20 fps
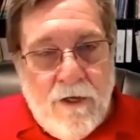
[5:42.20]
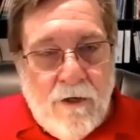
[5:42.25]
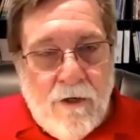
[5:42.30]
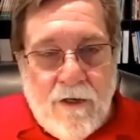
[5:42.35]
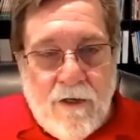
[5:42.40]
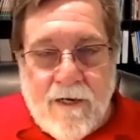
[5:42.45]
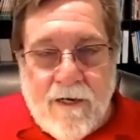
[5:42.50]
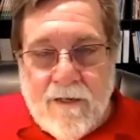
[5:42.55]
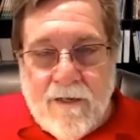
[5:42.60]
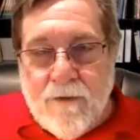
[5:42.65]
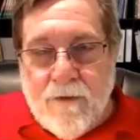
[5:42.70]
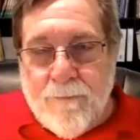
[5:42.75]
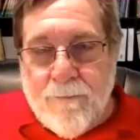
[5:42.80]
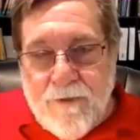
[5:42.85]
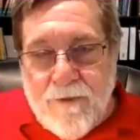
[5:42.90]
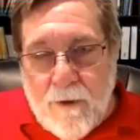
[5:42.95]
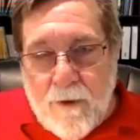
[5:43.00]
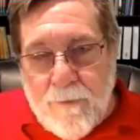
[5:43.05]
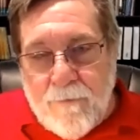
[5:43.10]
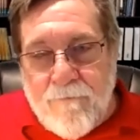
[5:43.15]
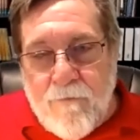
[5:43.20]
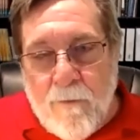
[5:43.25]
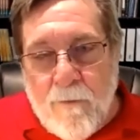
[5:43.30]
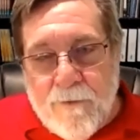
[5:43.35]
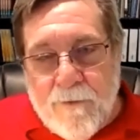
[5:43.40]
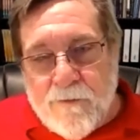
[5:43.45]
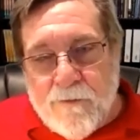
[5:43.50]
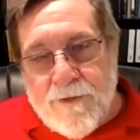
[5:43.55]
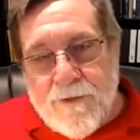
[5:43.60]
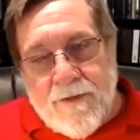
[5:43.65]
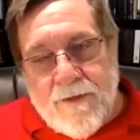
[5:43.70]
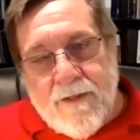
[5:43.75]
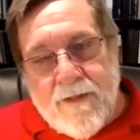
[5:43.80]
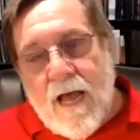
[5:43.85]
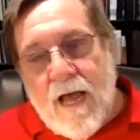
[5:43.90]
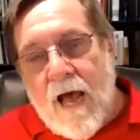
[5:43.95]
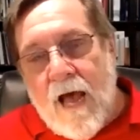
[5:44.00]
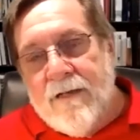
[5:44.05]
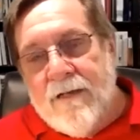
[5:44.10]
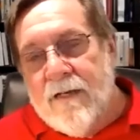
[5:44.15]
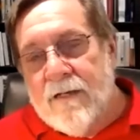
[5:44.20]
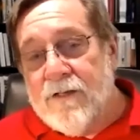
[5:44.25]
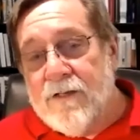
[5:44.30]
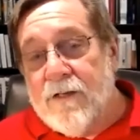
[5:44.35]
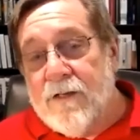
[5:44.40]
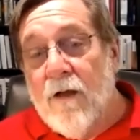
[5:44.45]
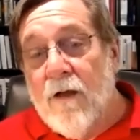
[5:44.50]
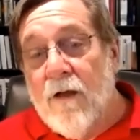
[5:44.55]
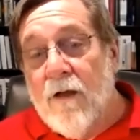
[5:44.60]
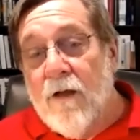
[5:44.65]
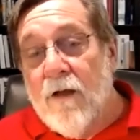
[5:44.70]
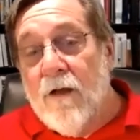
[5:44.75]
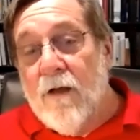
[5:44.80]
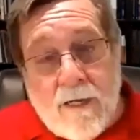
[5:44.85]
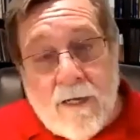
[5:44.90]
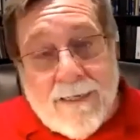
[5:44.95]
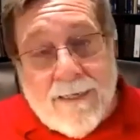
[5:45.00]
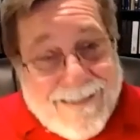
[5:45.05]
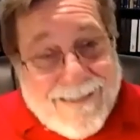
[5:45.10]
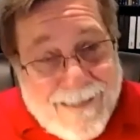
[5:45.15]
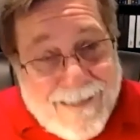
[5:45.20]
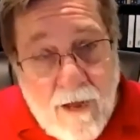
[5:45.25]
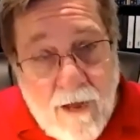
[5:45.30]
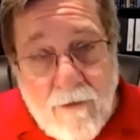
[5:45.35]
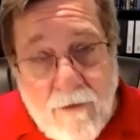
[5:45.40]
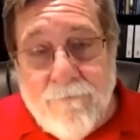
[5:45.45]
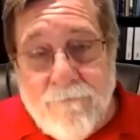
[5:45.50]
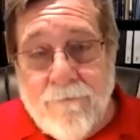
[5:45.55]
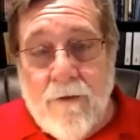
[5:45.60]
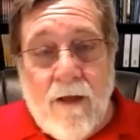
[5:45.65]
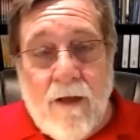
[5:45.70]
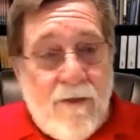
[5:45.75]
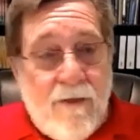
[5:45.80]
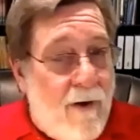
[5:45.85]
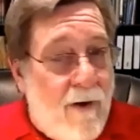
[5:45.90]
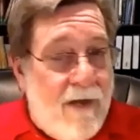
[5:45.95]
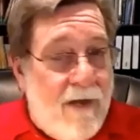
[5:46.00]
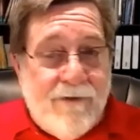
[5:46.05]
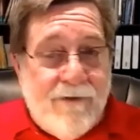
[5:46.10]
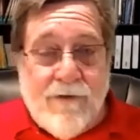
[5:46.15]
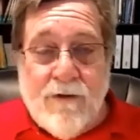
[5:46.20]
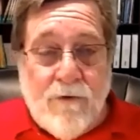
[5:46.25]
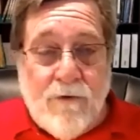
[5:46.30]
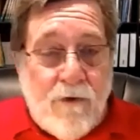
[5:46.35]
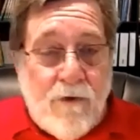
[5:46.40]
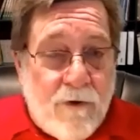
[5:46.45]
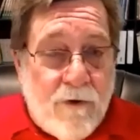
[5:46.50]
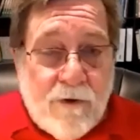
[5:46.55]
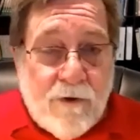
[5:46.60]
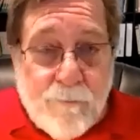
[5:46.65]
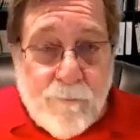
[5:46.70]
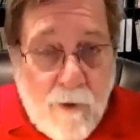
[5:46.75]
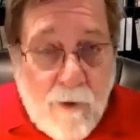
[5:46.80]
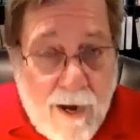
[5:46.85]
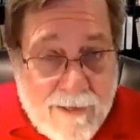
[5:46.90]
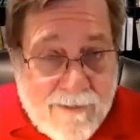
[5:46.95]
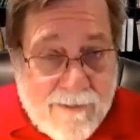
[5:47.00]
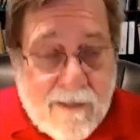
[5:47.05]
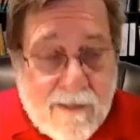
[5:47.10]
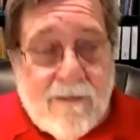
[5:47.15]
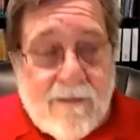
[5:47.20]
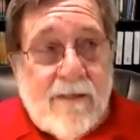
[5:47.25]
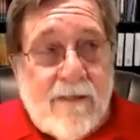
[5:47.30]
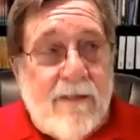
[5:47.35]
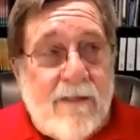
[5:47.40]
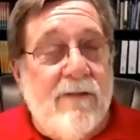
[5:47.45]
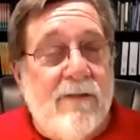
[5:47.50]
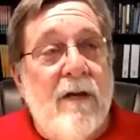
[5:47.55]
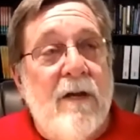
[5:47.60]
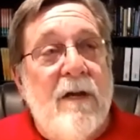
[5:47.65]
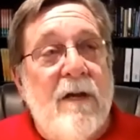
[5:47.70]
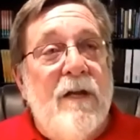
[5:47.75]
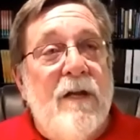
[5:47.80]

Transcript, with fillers: You're looking at their performance within the context of the work itself, otherwise, you know, known as processes.